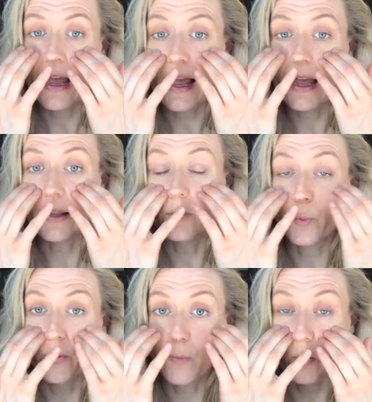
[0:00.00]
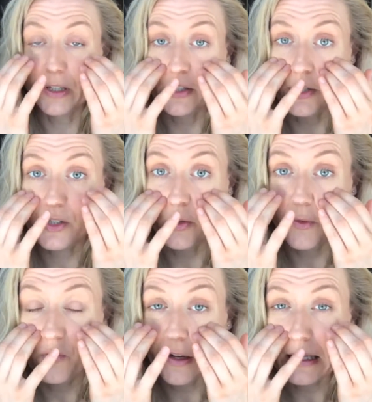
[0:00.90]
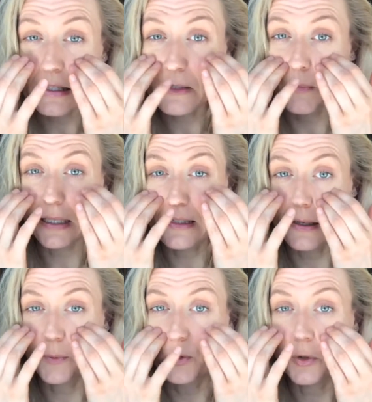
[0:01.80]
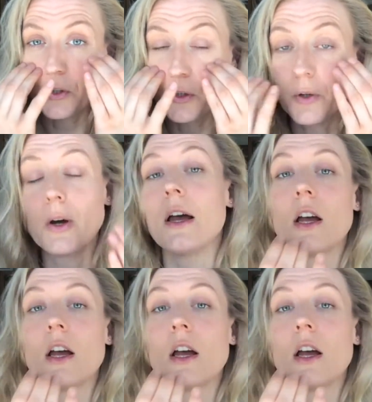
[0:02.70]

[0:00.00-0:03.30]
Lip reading: and with more than just 2 fingers, but it's up to you.